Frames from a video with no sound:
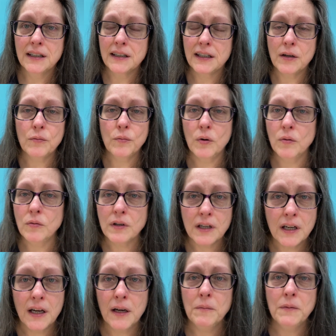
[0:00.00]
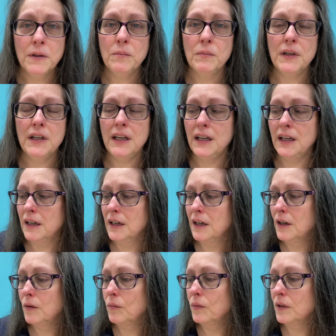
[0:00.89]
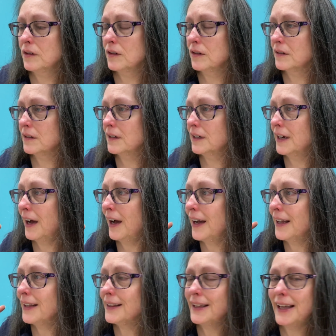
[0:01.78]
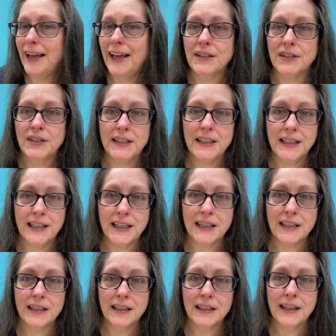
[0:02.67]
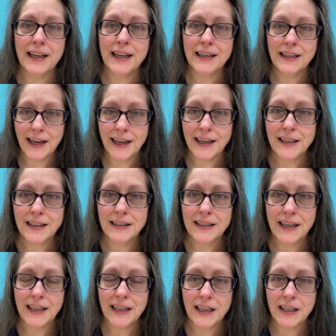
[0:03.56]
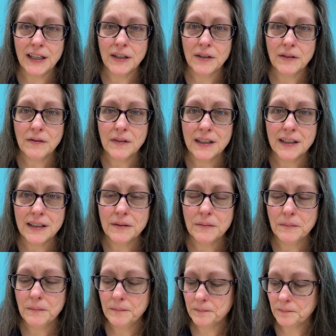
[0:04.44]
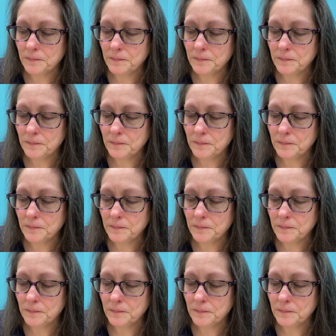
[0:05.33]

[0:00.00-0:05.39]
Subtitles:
They won't come to me when they're not that sick and I could take care of them.